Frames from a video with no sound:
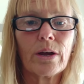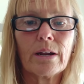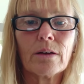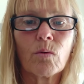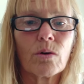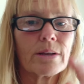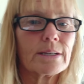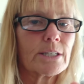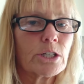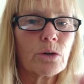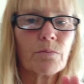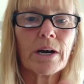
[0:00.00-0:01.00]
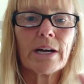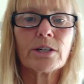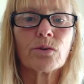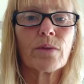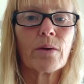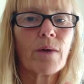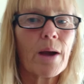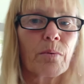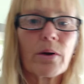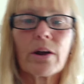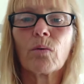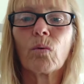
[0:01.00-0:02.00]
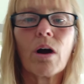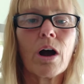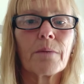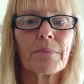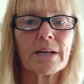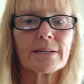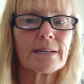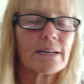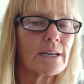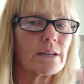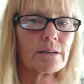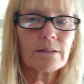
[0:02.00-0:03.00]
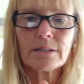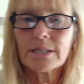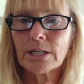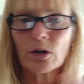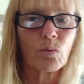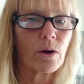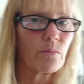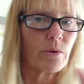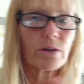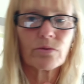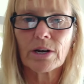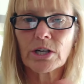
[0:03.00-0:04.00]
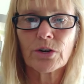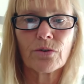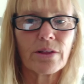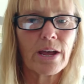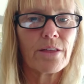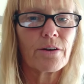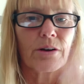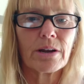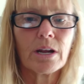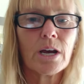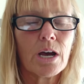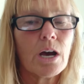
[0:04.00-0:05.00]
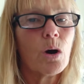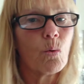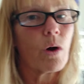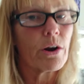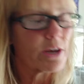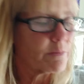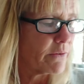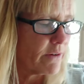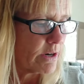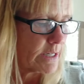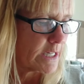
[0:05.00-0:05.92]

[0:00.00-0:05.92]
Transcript: and or it's too much, or they wrap around a rock because they didn't steer one direction or the other, and water can be very